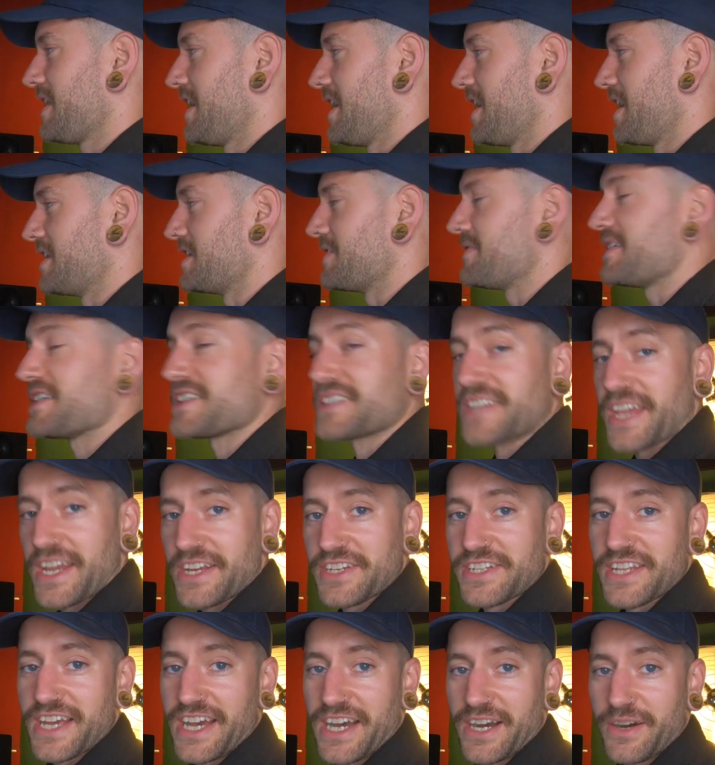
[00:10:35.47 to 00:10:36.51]
at this
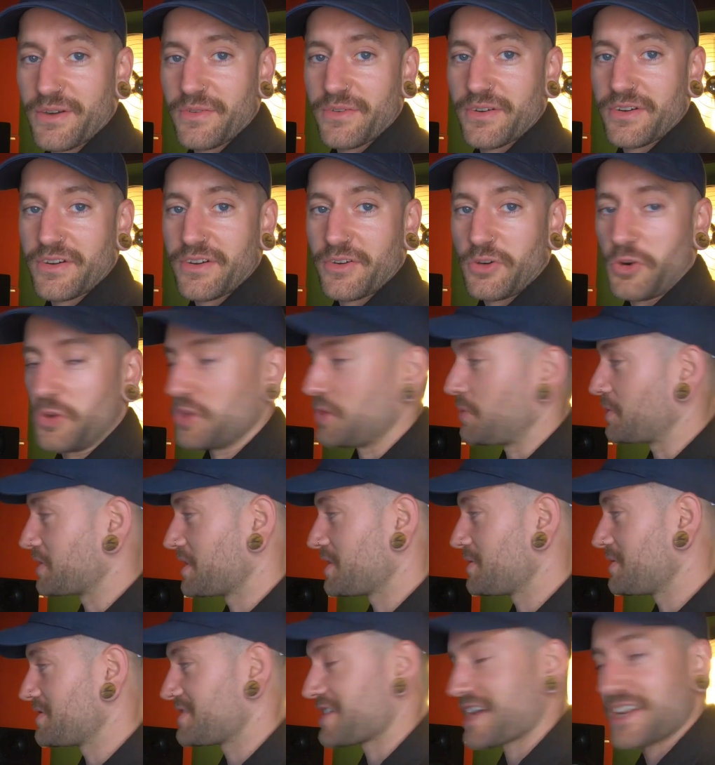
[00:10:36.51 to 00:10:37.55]
stage now, all I want to
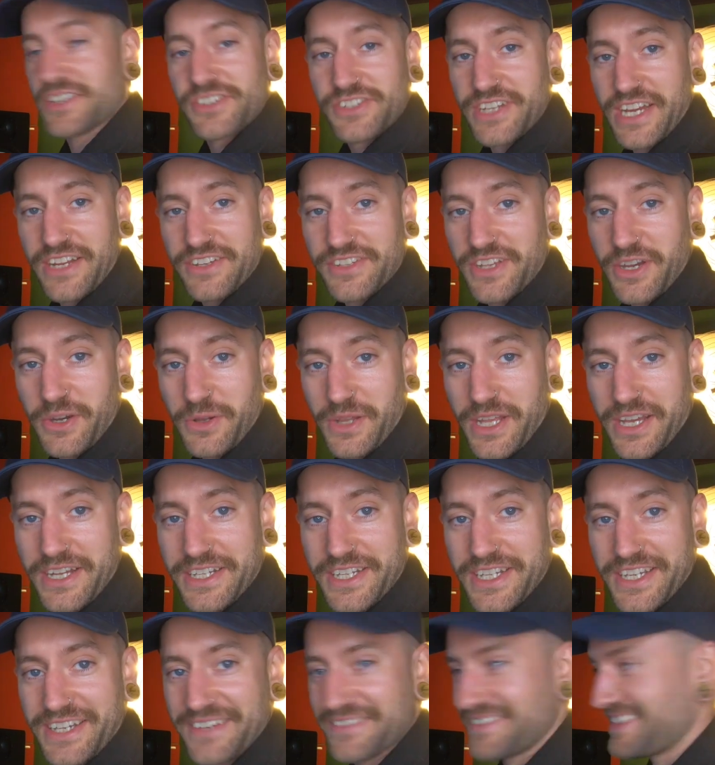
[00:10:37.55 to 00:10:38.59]
do is change the whole
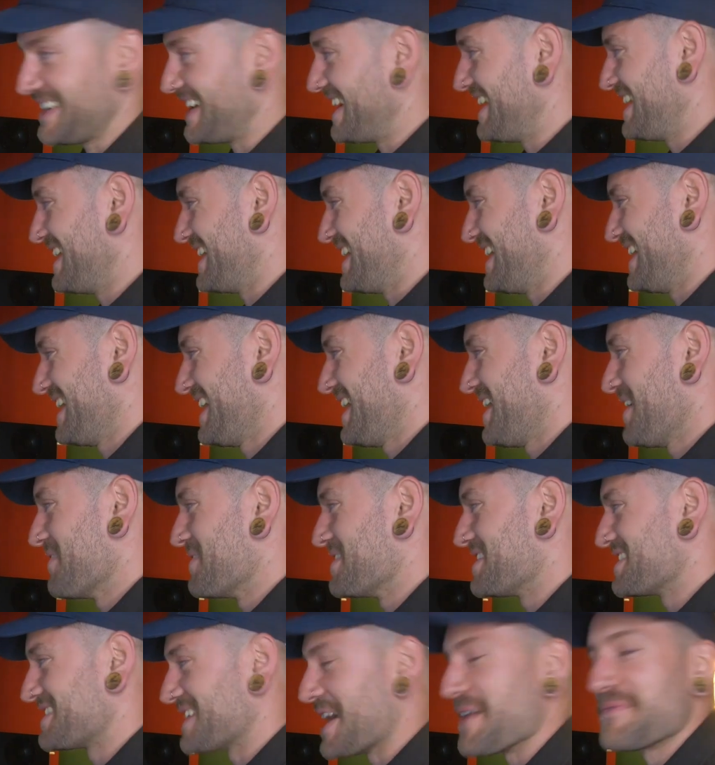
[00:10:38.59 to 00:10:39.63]
idea,
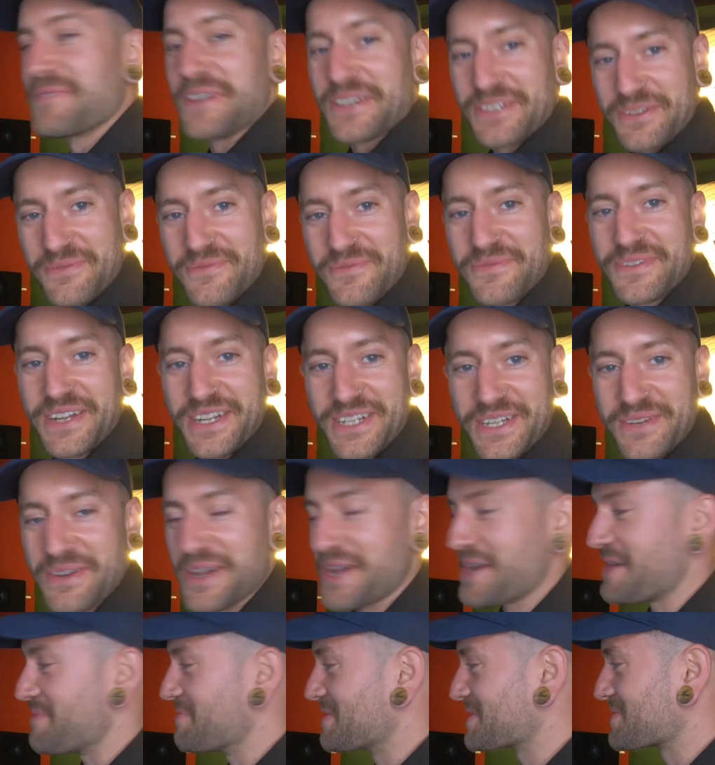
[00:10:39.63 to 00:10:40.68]
which is definitely something I do at
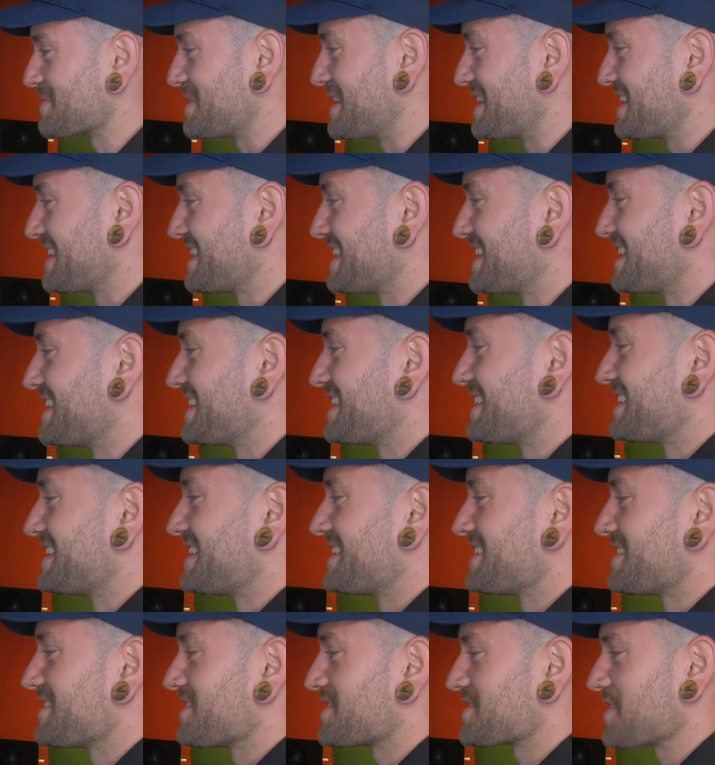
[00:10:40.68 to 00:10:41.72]
home as well.
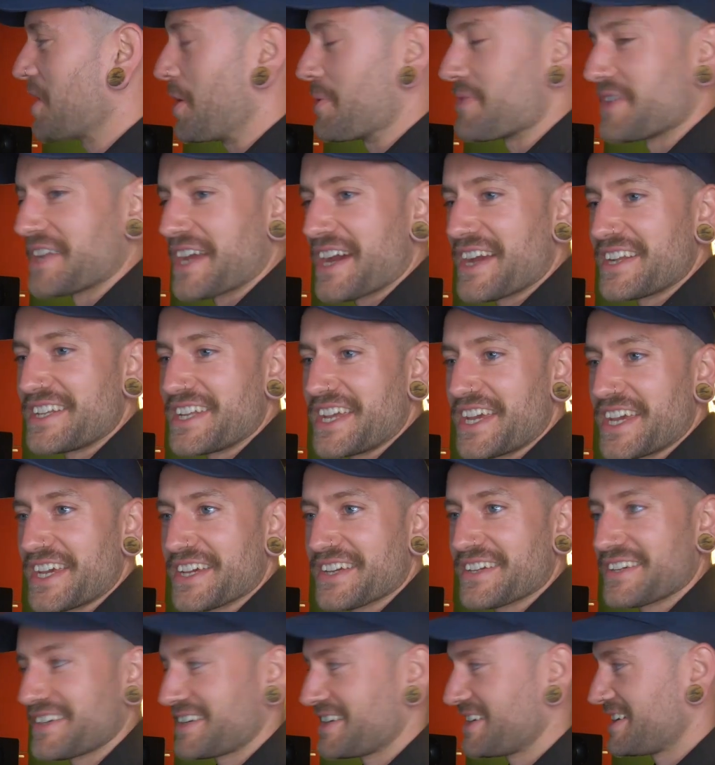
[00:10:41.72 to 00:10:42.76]
Start with an idea,
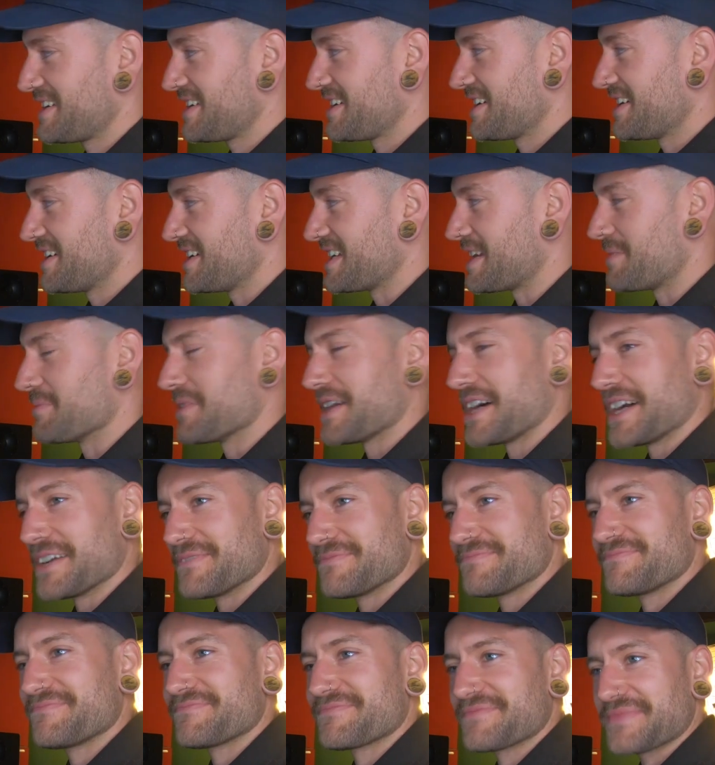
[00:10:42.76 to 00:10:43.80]
and I'm like,
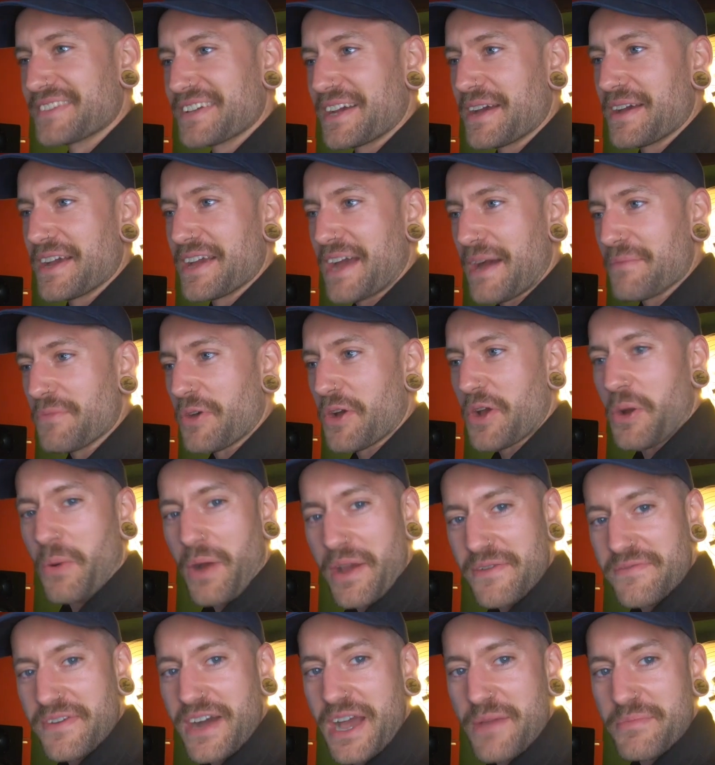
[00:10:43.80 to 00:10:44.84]
I'm not
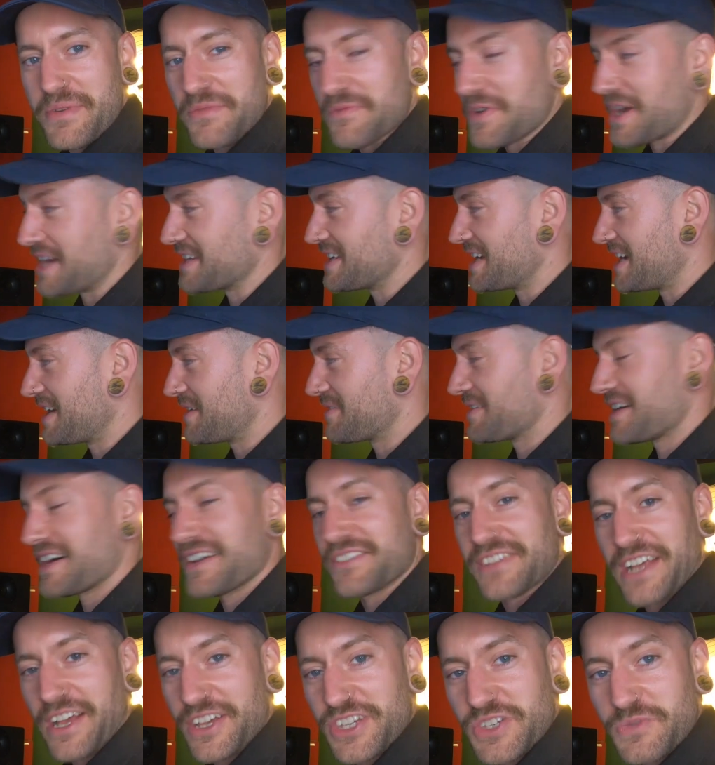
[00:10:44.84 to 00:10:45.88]
quite vibing right now.
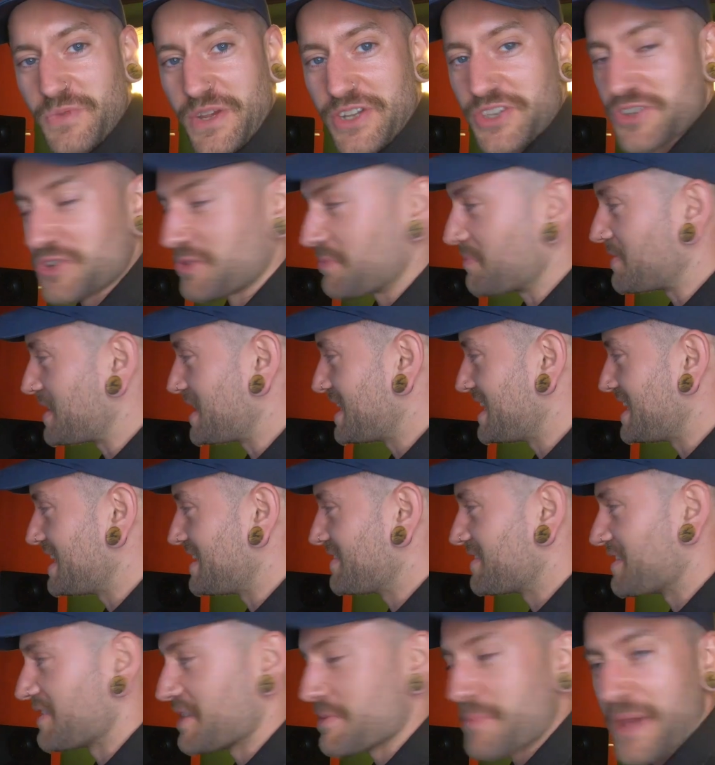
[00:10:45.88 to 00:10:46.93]
I'll switch up the
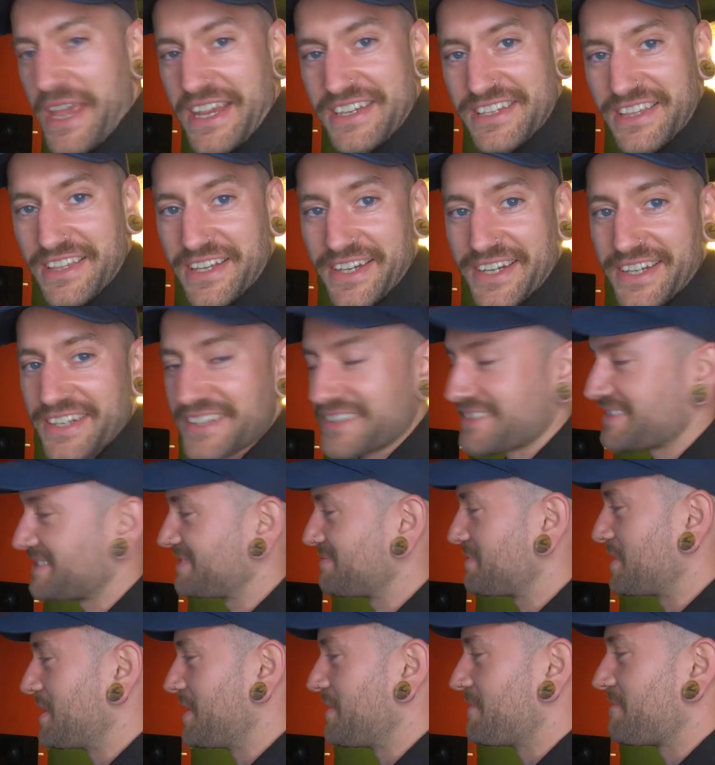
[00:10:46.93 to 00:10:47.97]
bass line,
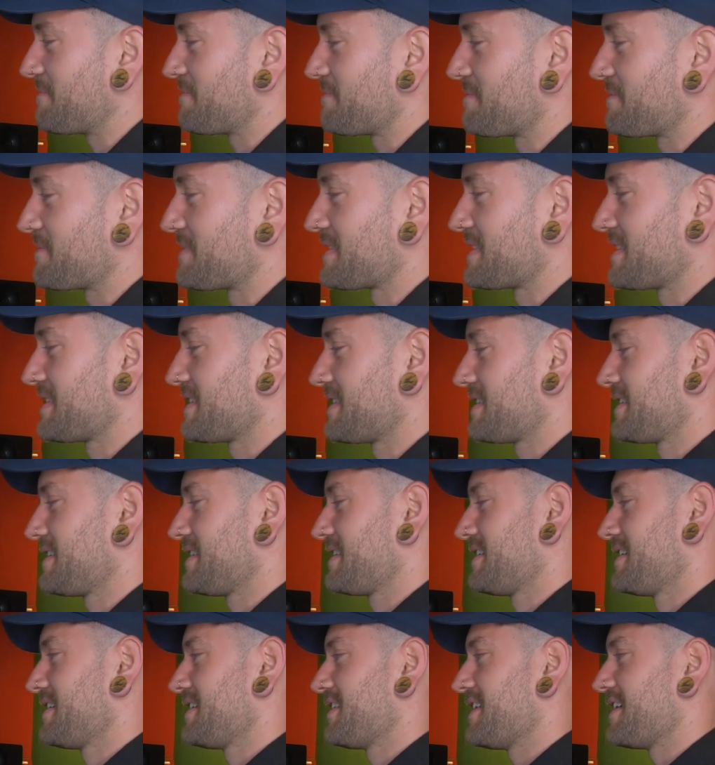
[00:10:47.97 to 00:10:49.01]
but
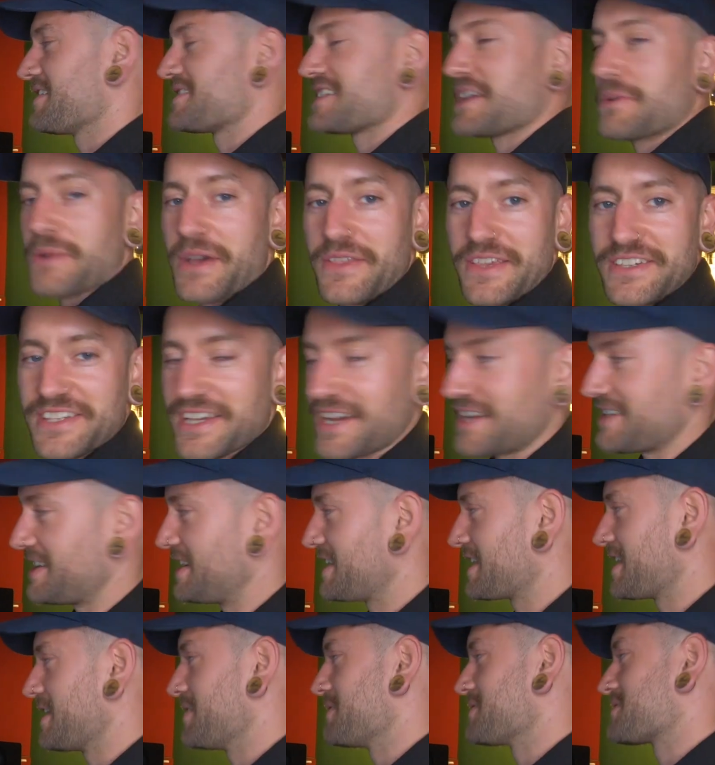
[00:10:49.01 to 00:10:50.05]
let's see where this idea
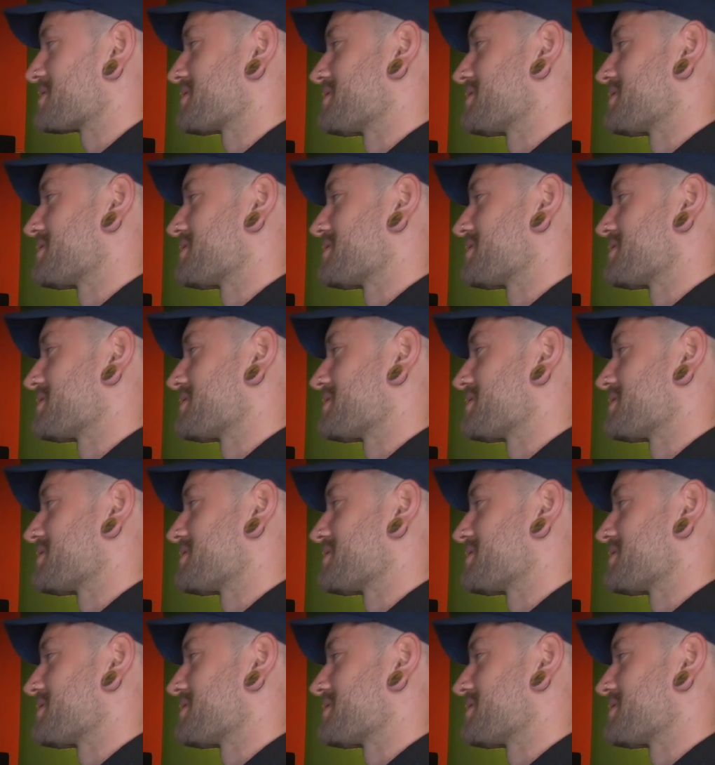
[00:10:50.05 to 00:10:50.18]
goes.